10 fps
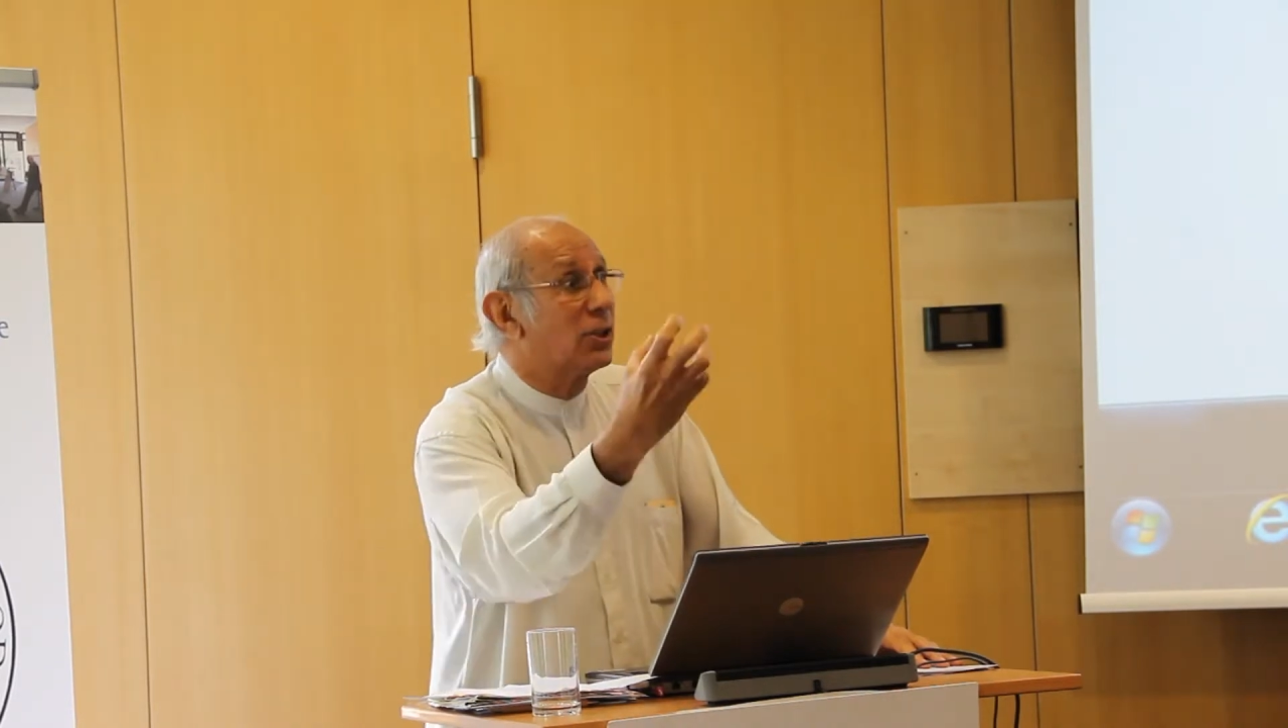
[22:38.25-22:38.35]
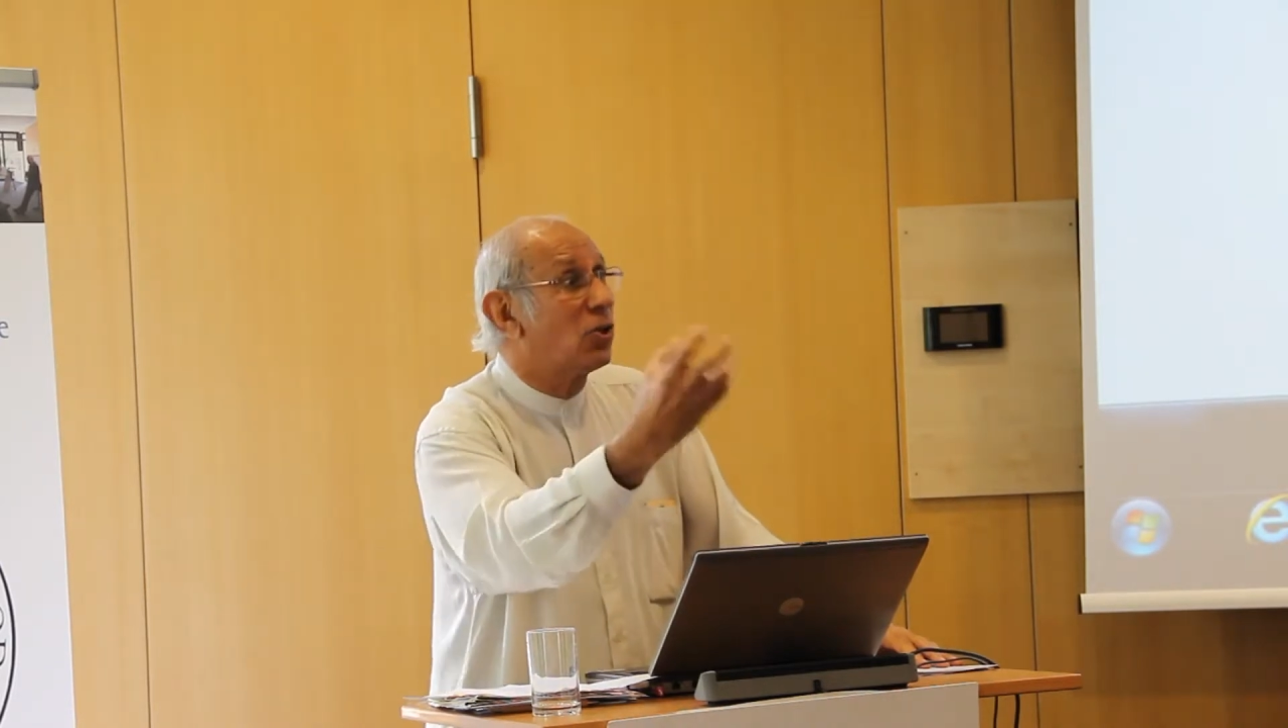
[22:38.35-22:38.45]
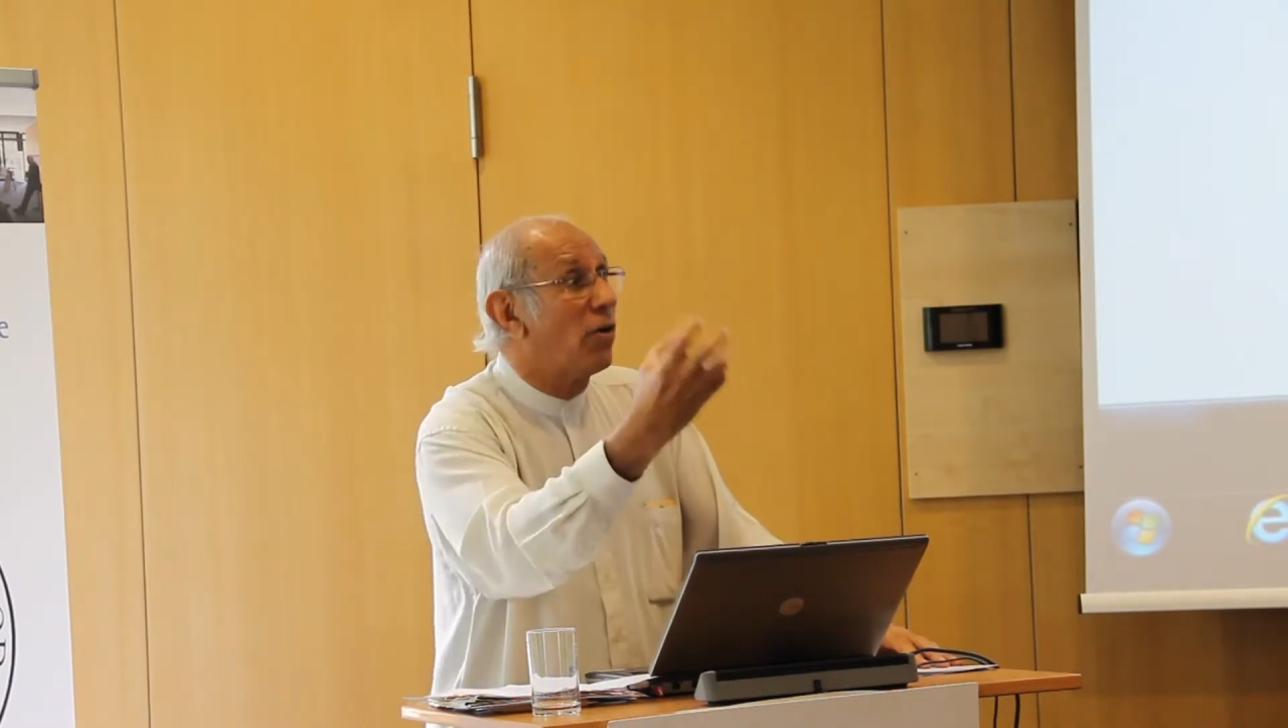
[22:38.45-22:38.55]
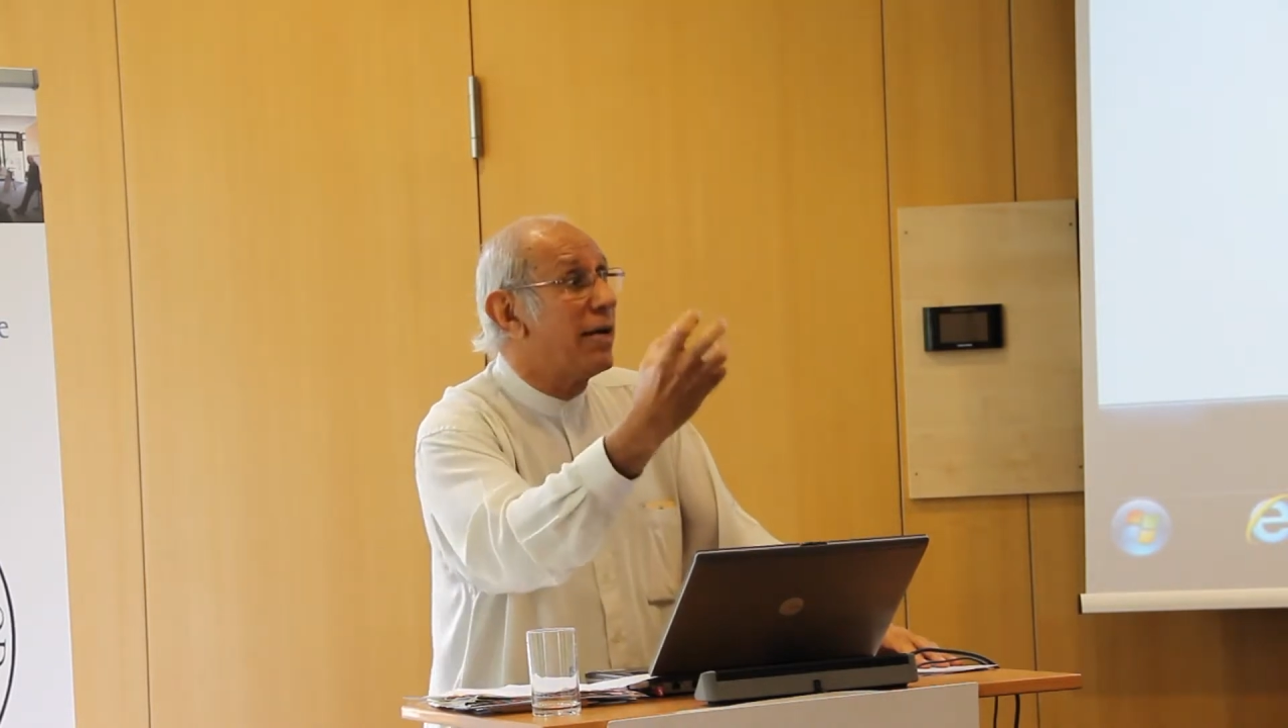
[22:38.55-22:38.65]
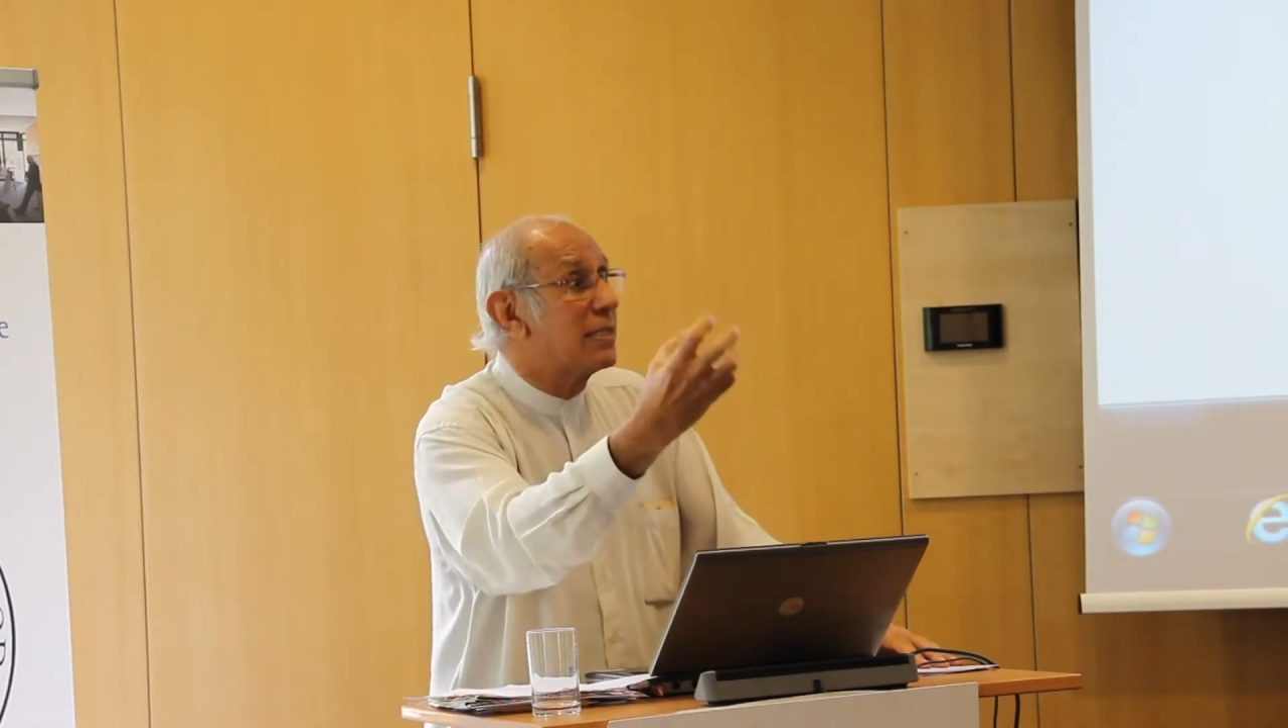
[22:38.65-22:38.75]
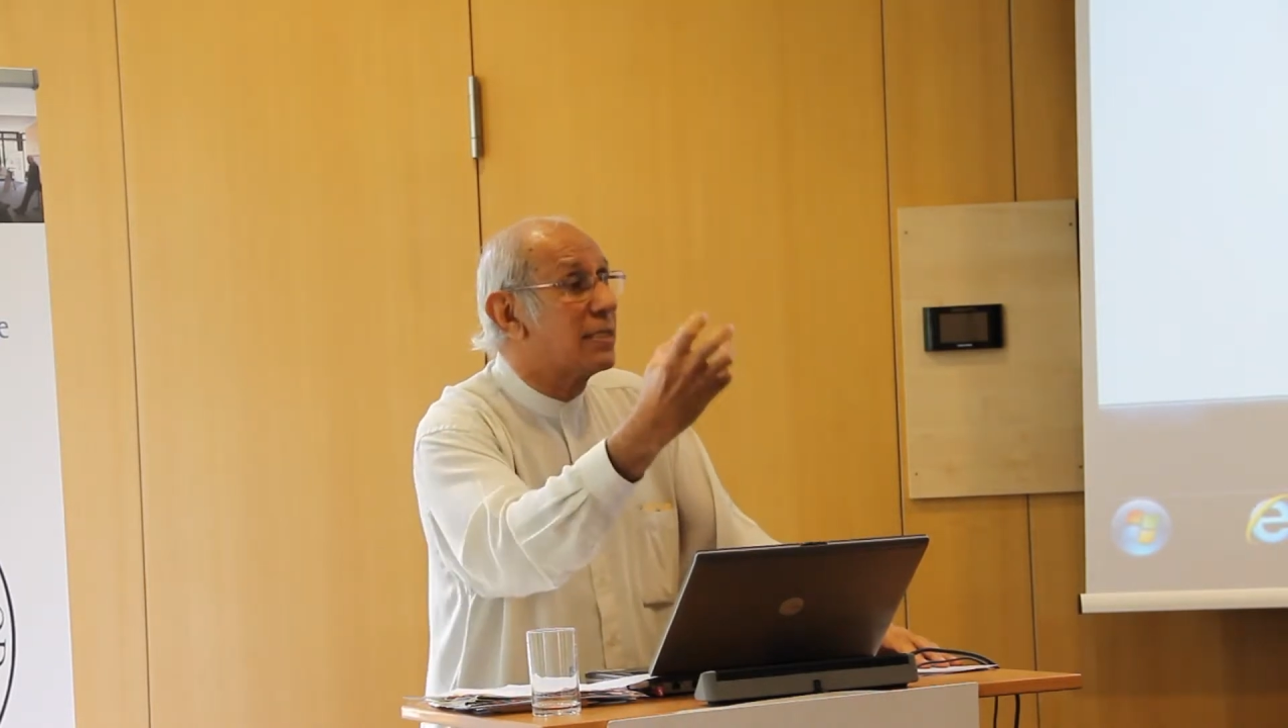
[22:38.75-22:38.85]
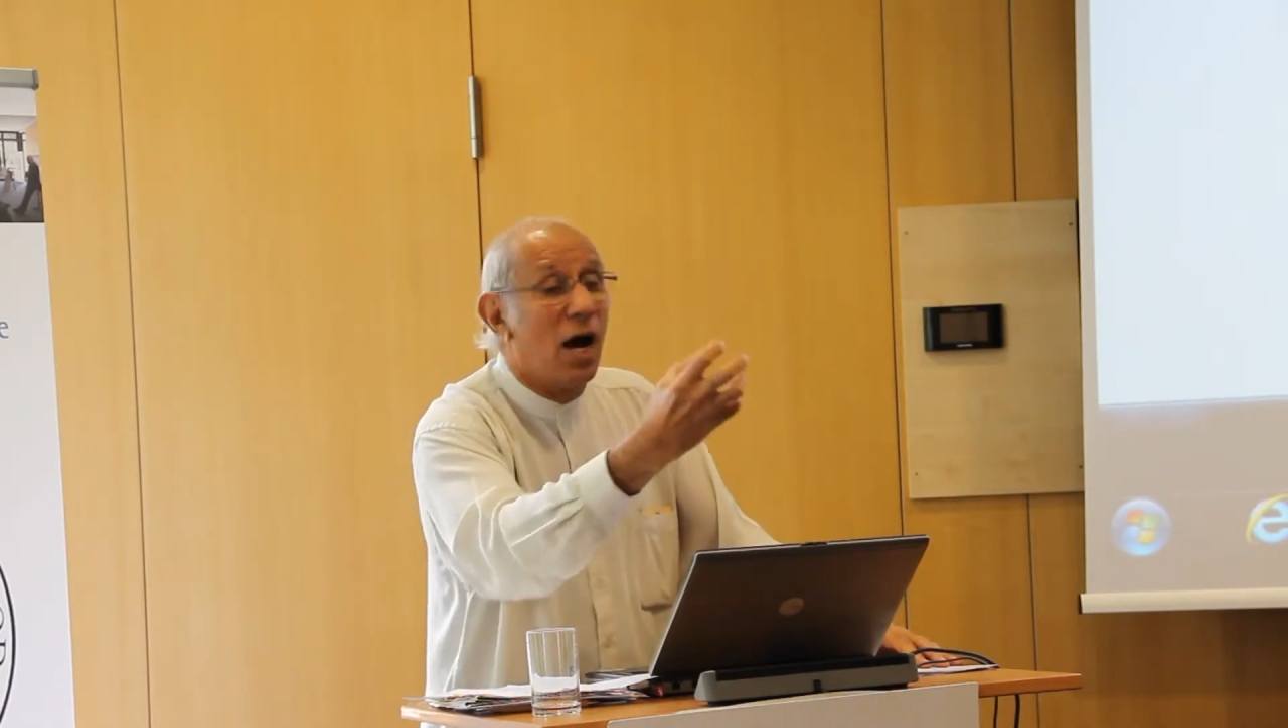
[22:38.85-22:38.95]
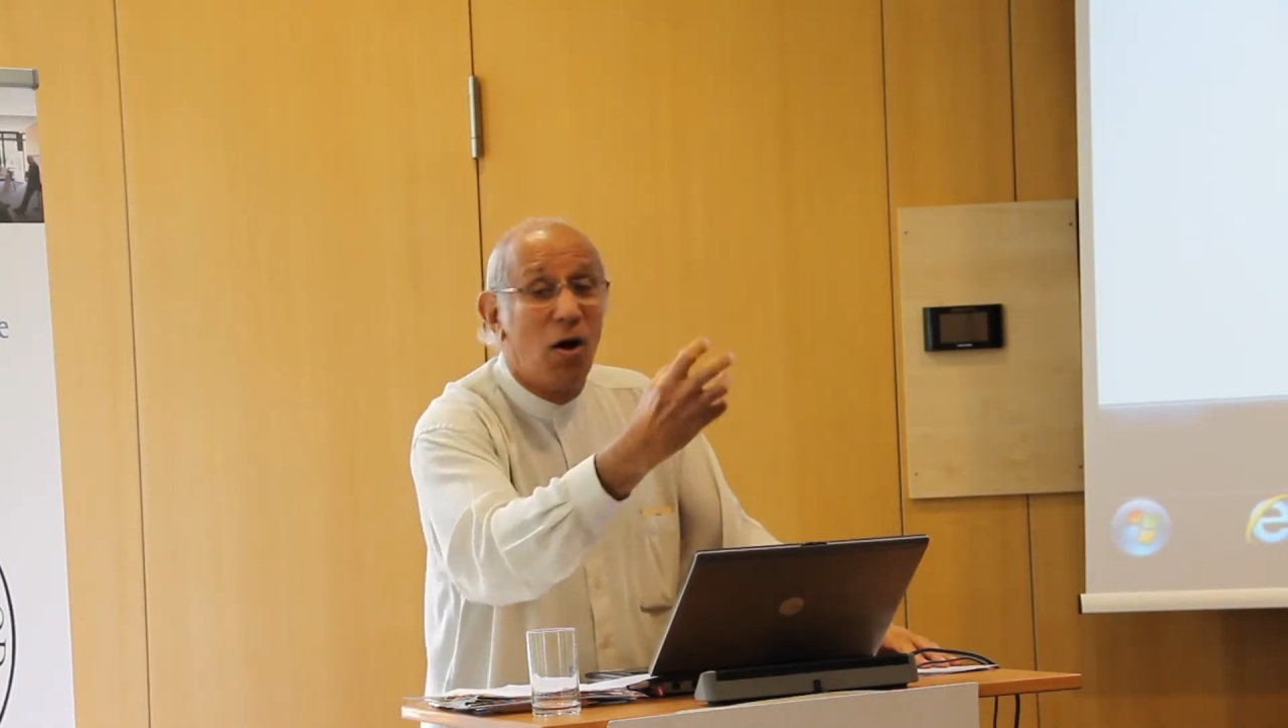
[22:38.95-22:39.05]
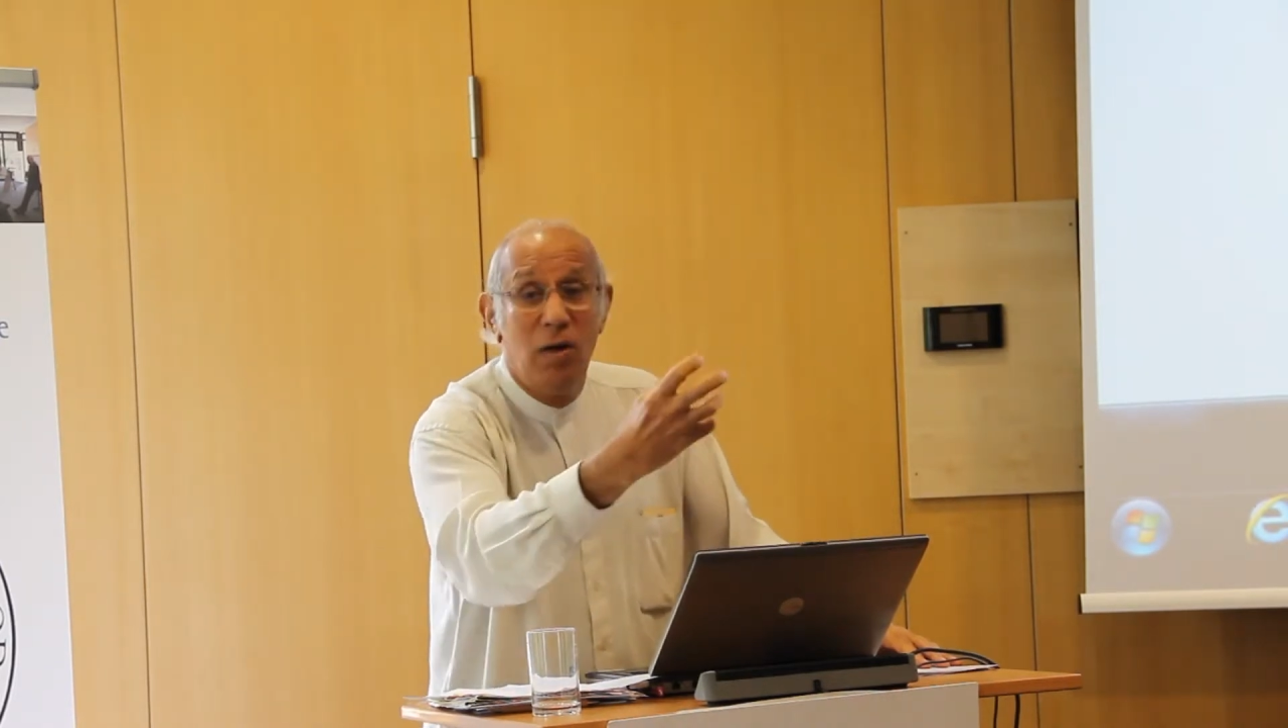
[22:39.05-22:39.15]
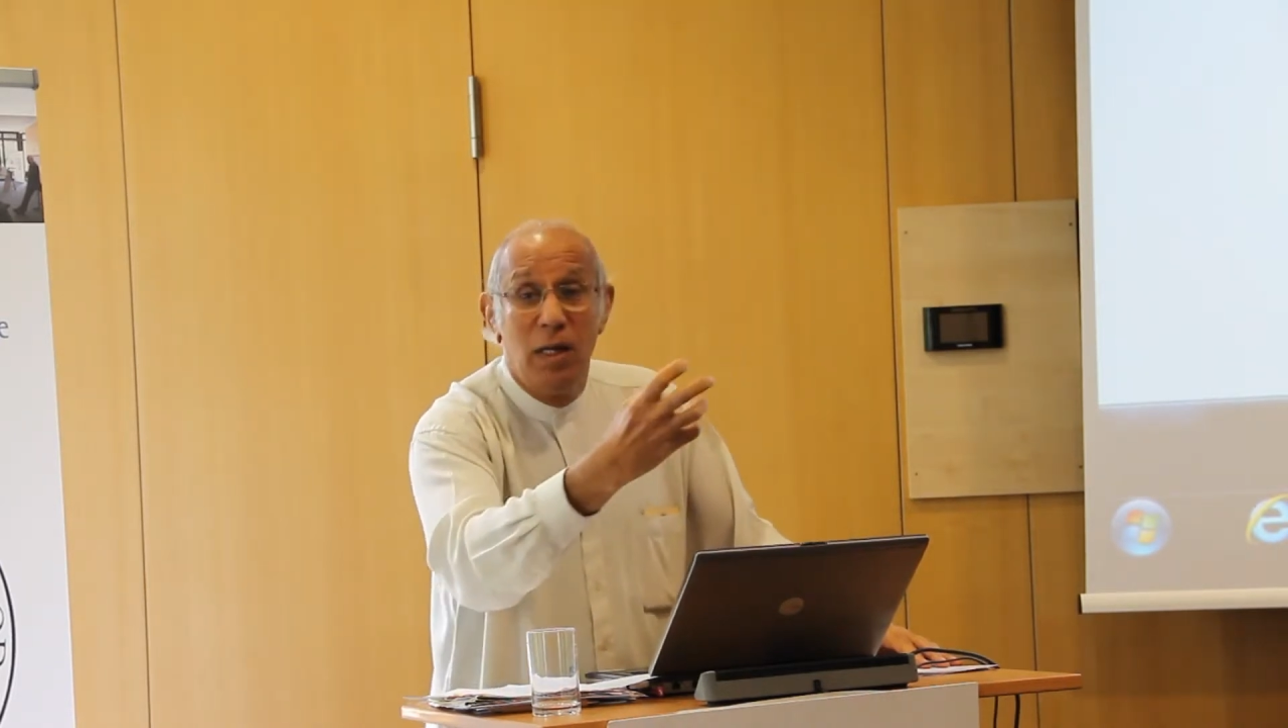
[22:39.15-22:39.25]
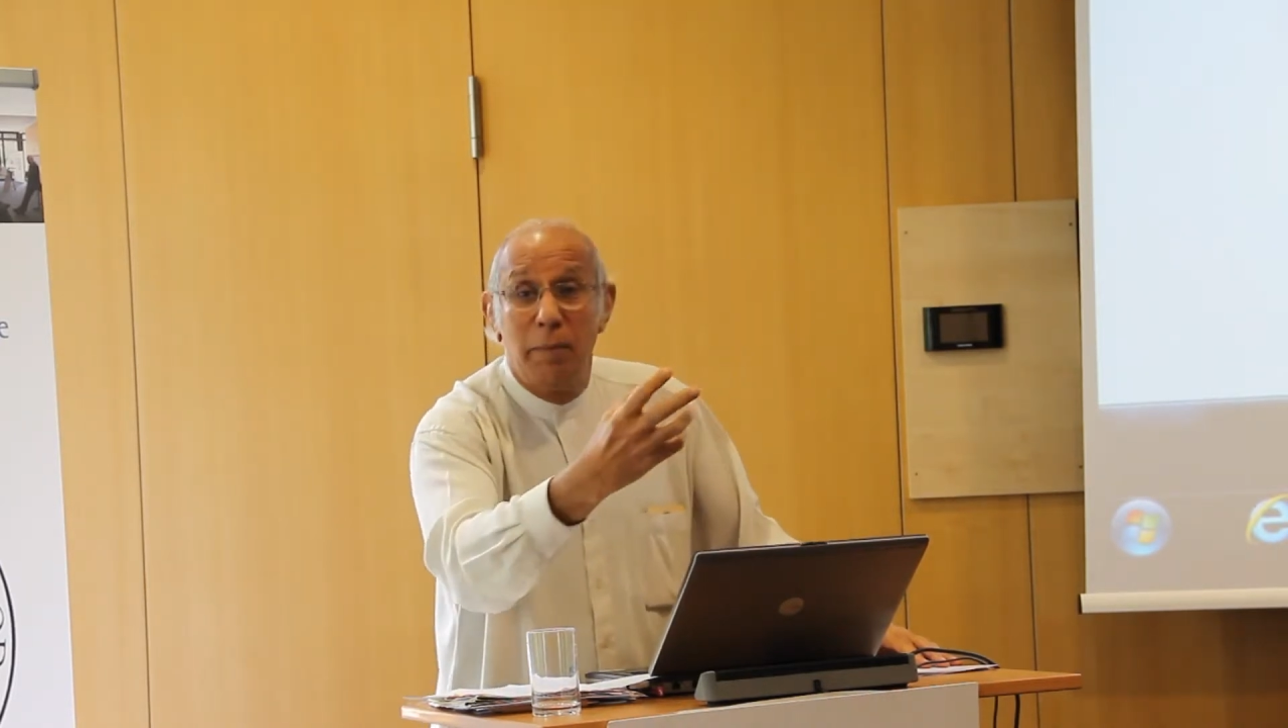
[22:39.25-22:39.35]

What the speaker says: stories now